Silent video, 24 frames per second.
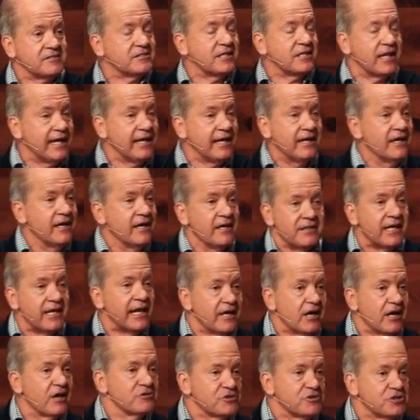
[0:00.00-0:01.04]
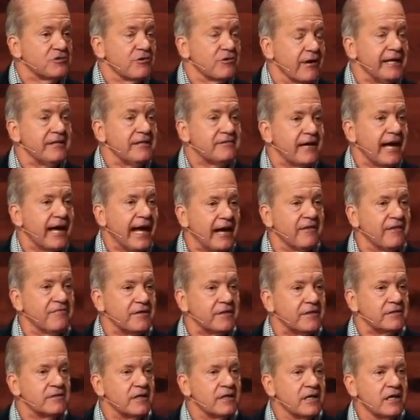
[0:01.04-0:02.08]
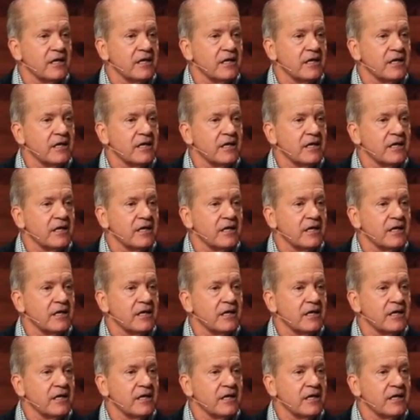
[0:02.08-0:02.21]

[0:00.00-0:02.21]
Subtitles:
say they go straight to heaven.